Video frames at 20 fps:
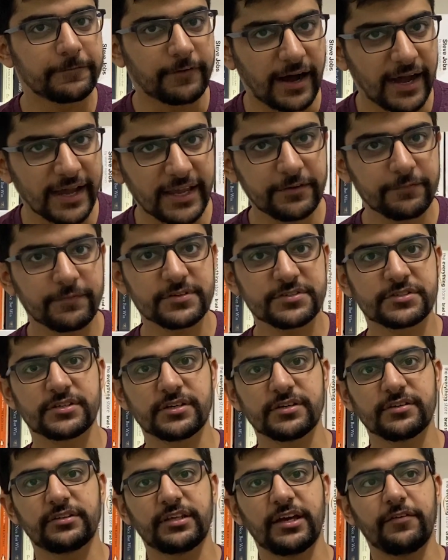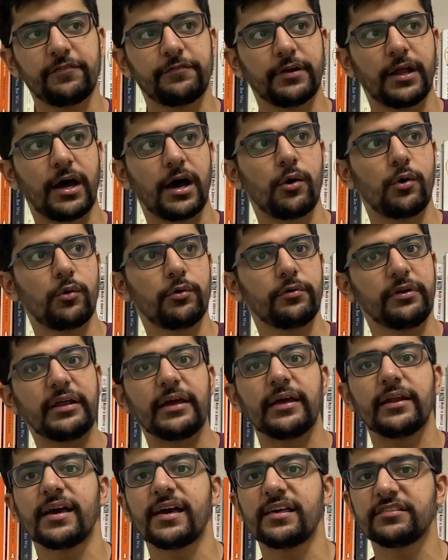why investors have now
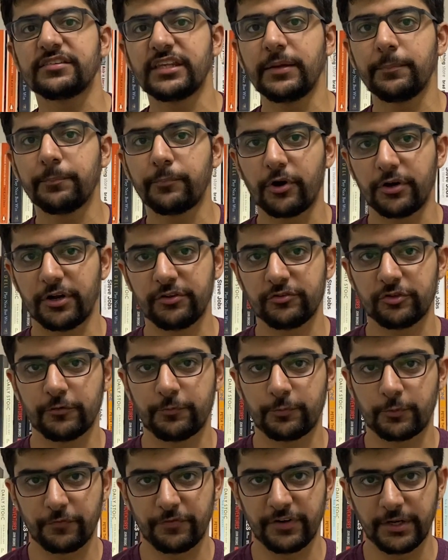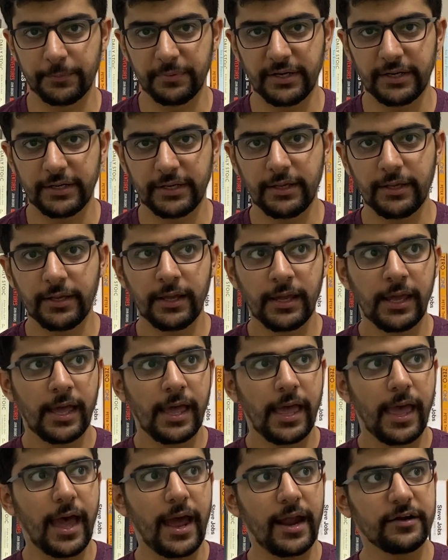realized the importance of profitability
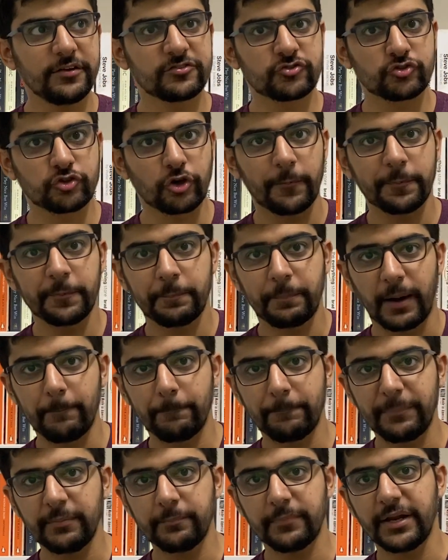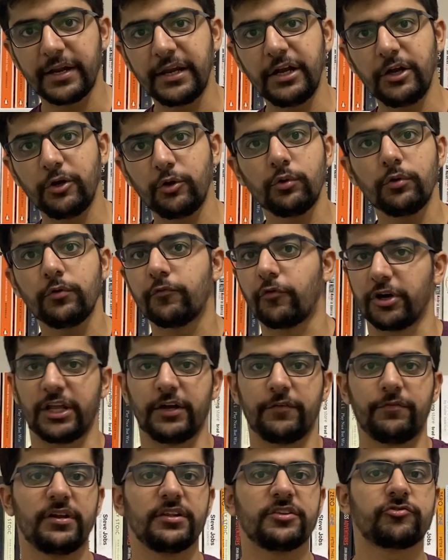and stopped pumping money into
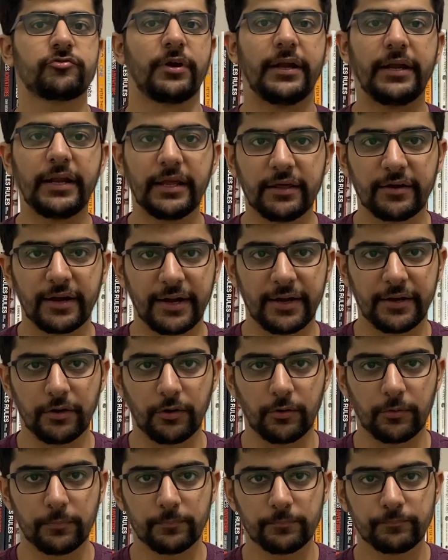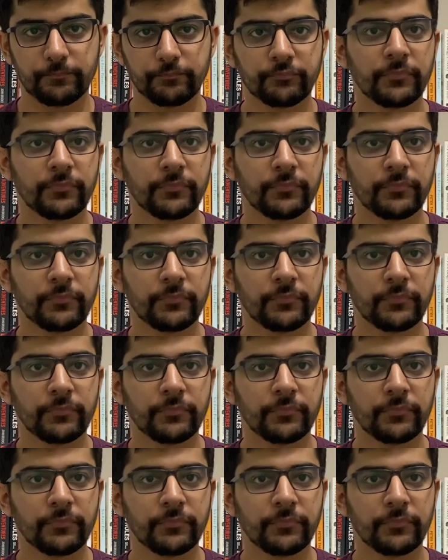whatever is trending right now.